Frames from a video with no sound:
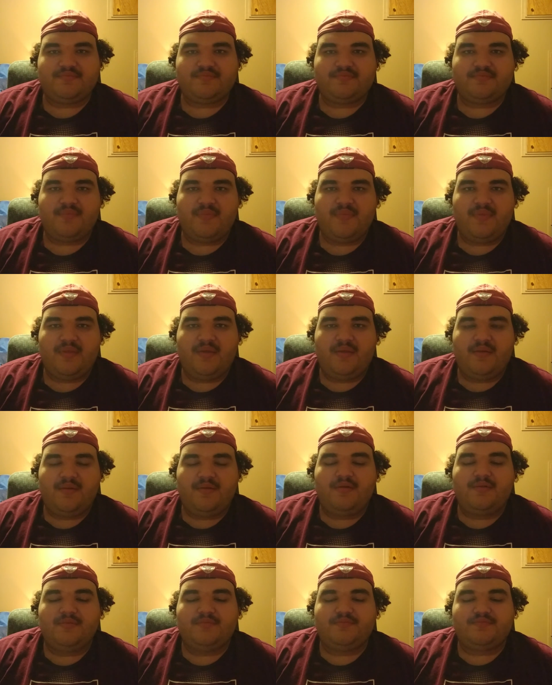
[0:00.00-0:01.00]

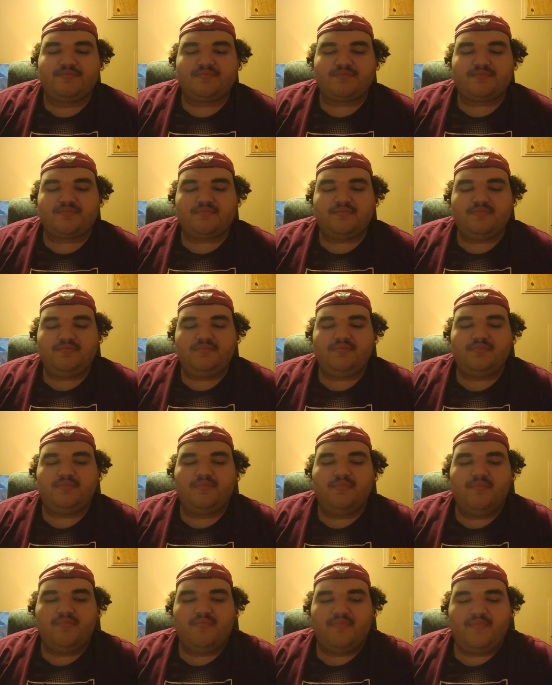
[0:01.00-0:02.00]

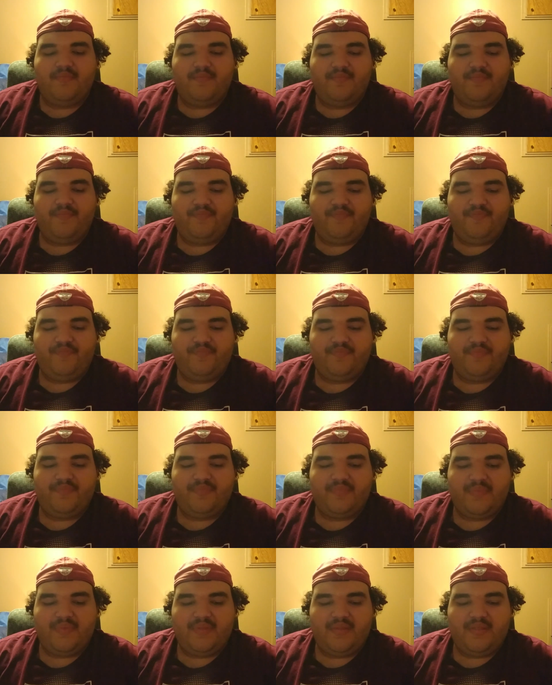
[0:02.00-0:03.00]

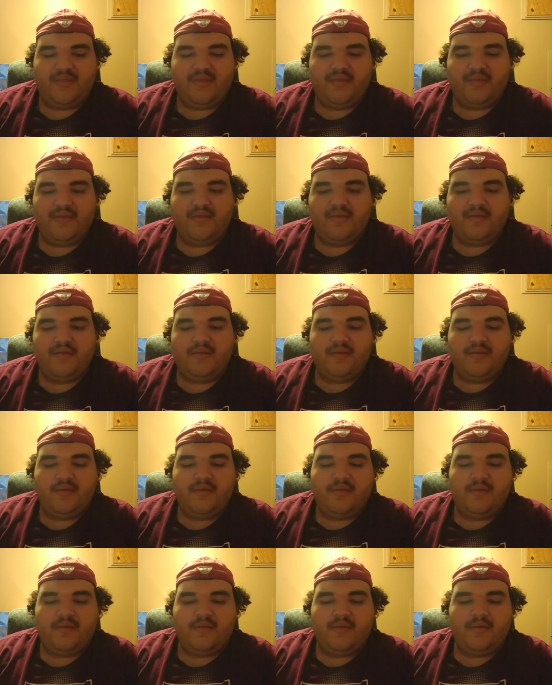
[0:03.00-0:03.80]
(silence)